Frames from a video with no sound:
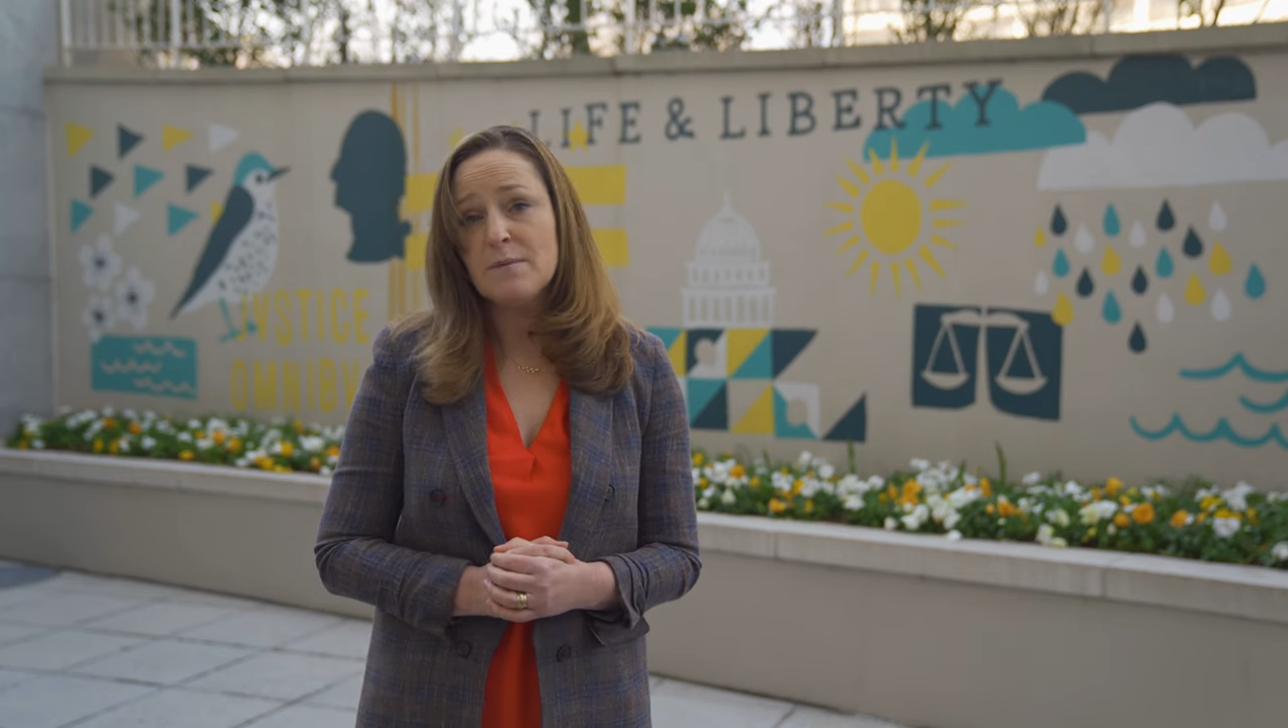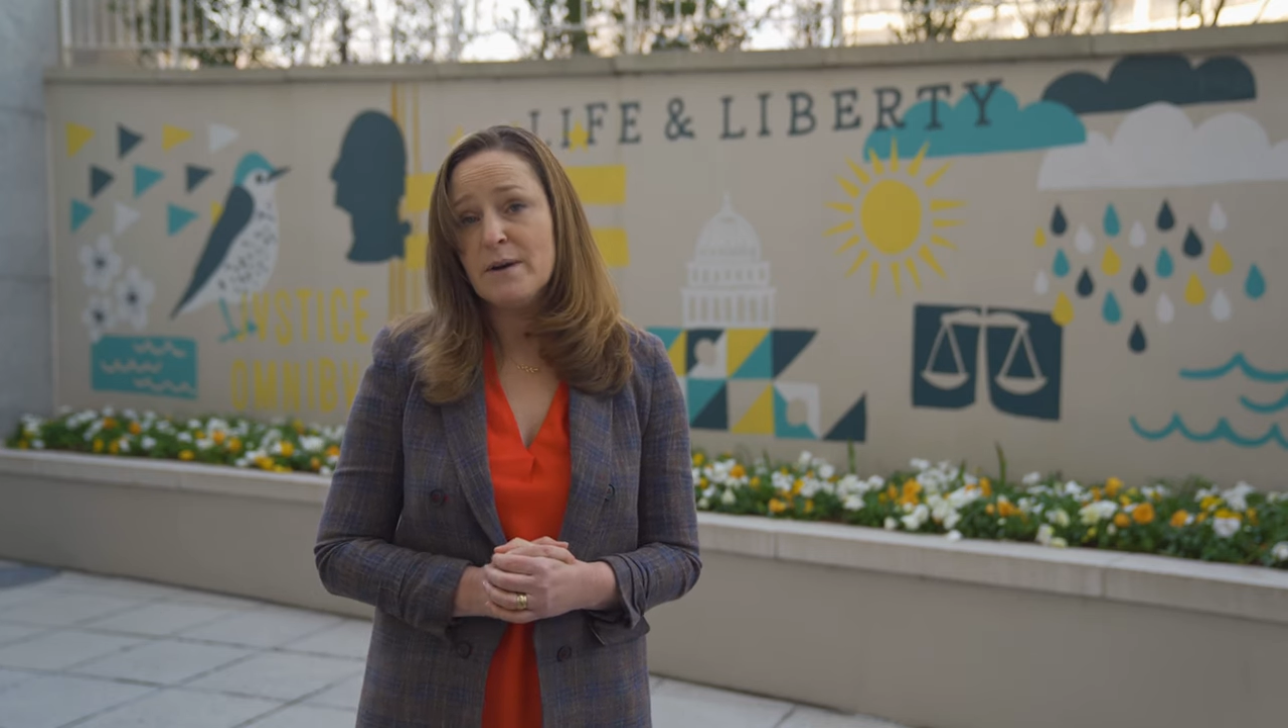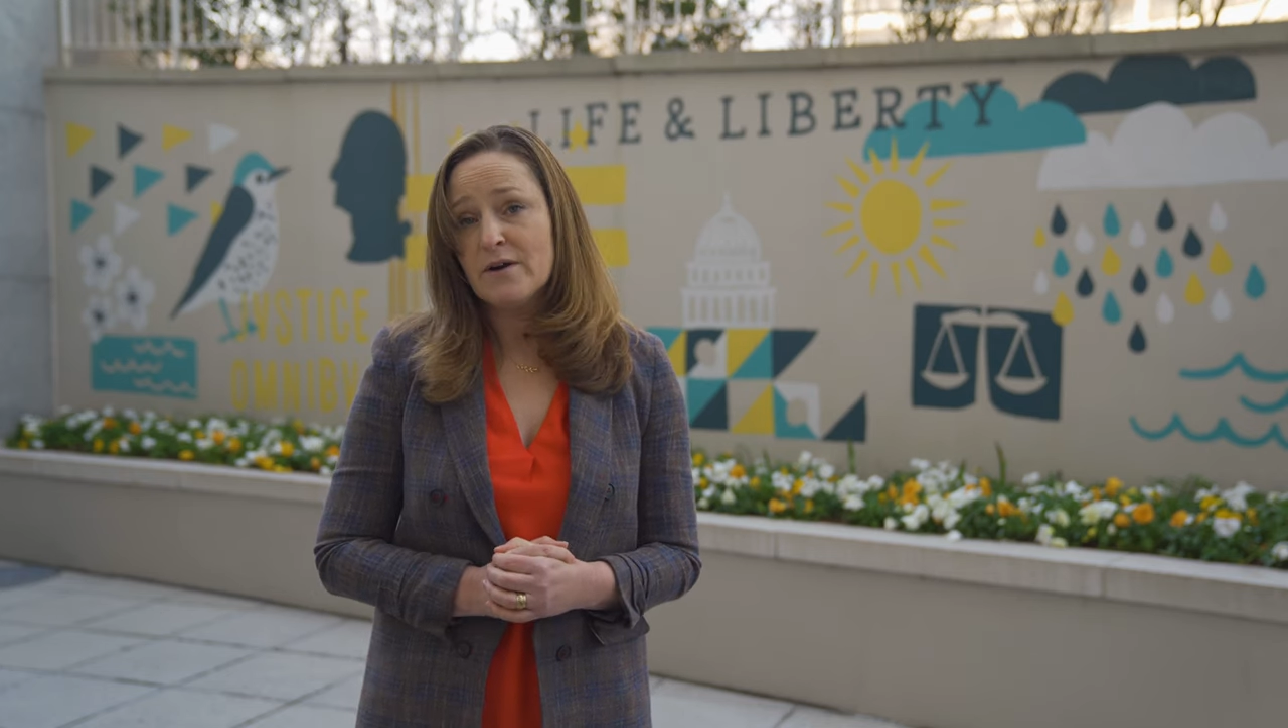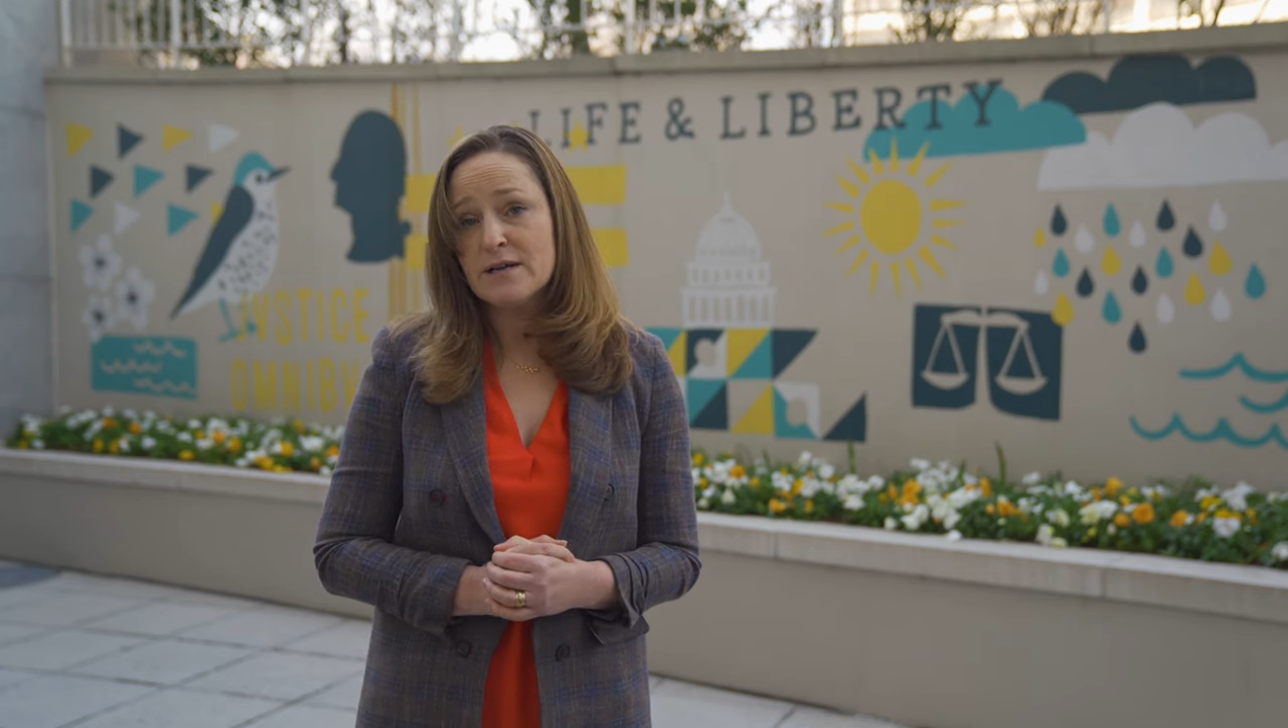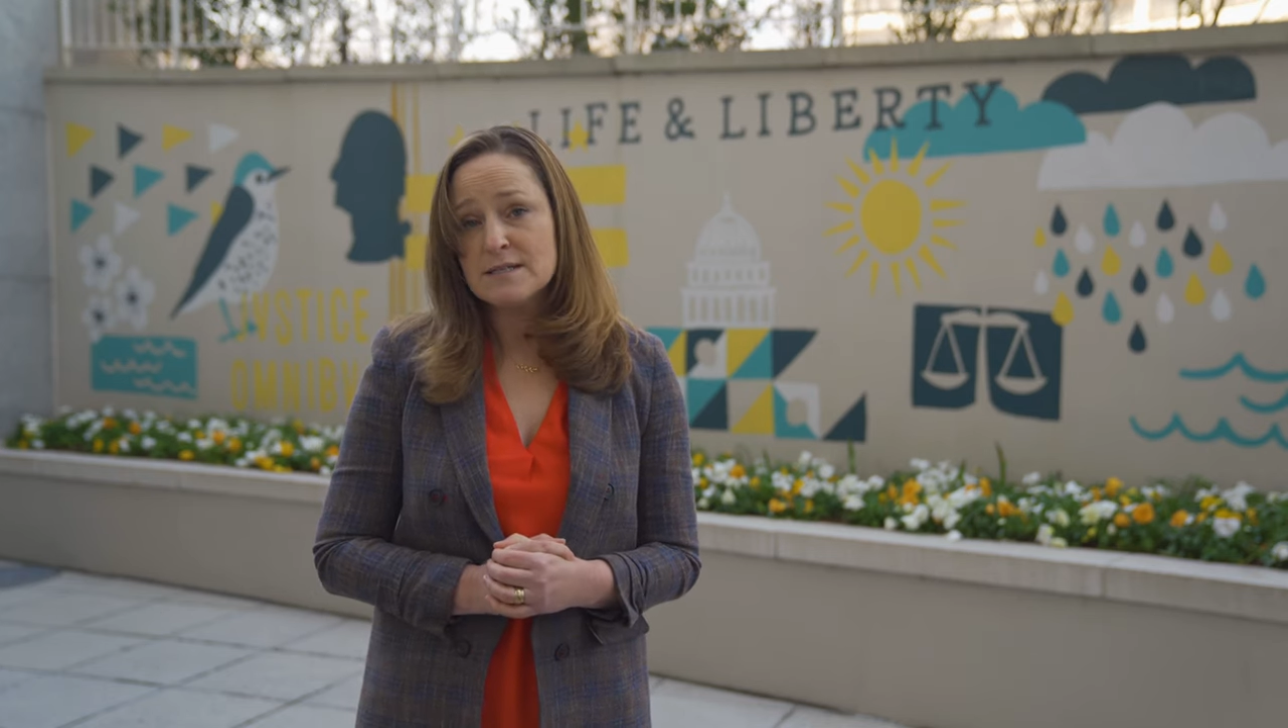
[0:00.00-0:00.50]

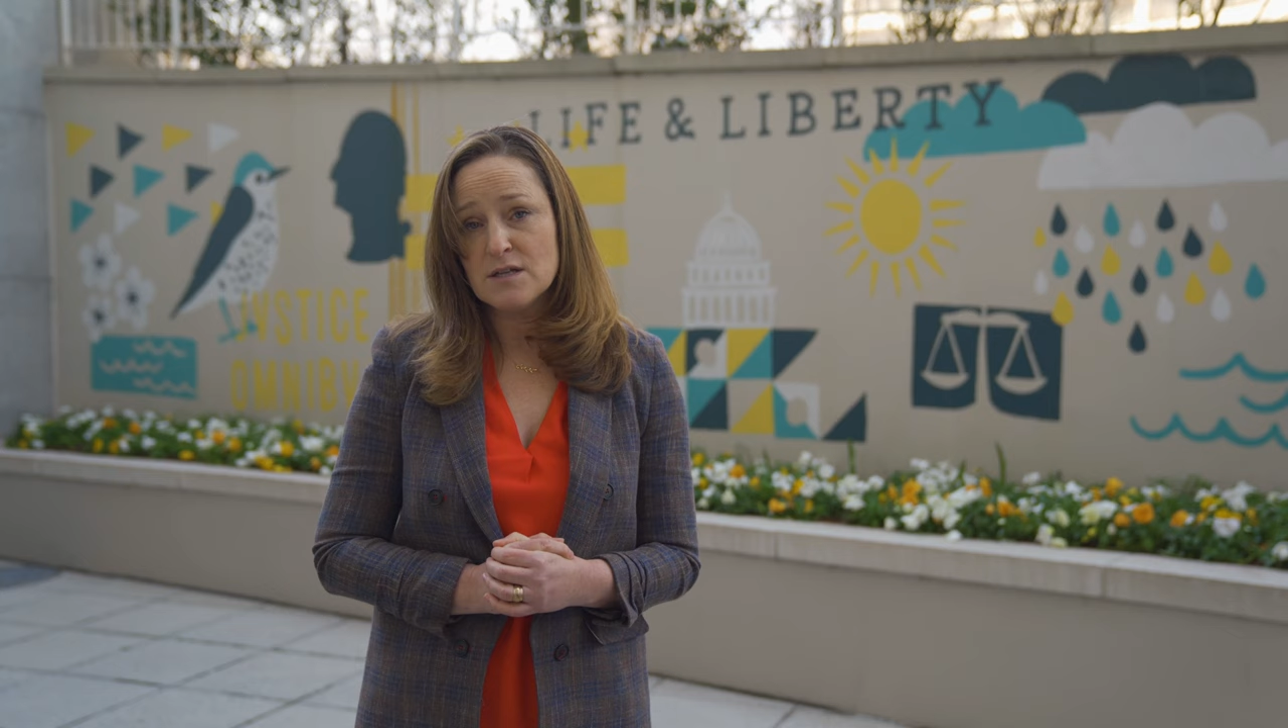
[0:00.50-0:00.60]
America's